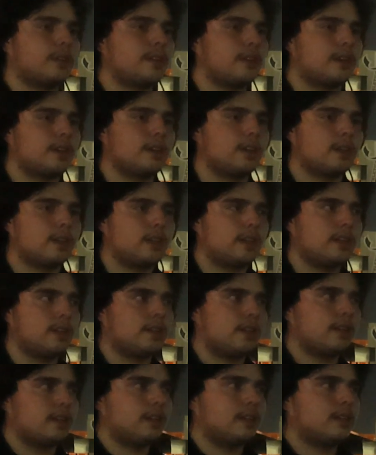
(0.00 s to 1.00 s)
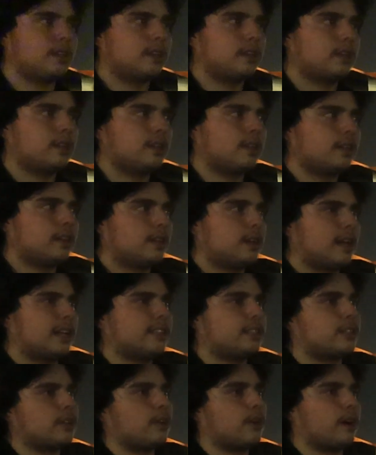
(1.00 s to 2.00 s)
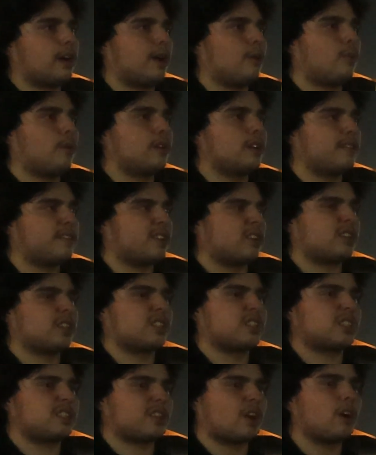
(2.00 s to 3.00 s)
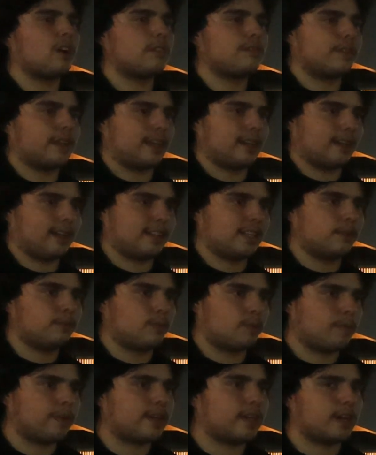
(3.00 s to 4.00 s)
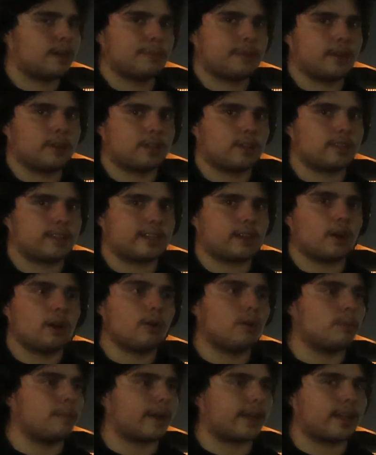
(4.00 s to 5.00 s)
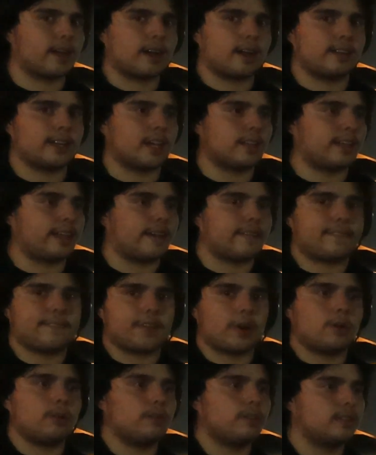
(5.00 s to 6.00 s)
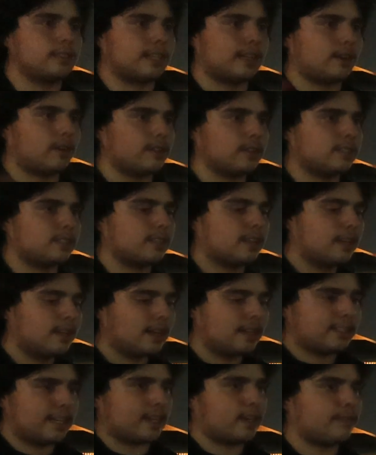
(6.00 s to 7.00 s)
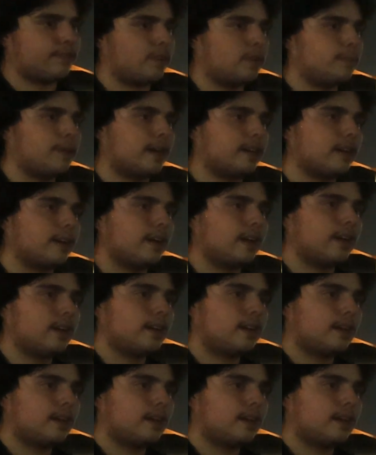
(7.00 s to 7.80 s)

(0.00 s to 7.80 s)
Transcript: Mm-hmm. Like and a, so I wonder if they're just starving, and then when we come here, they're like, "Oh my God! Now they have phones and all this. Check your phone battery."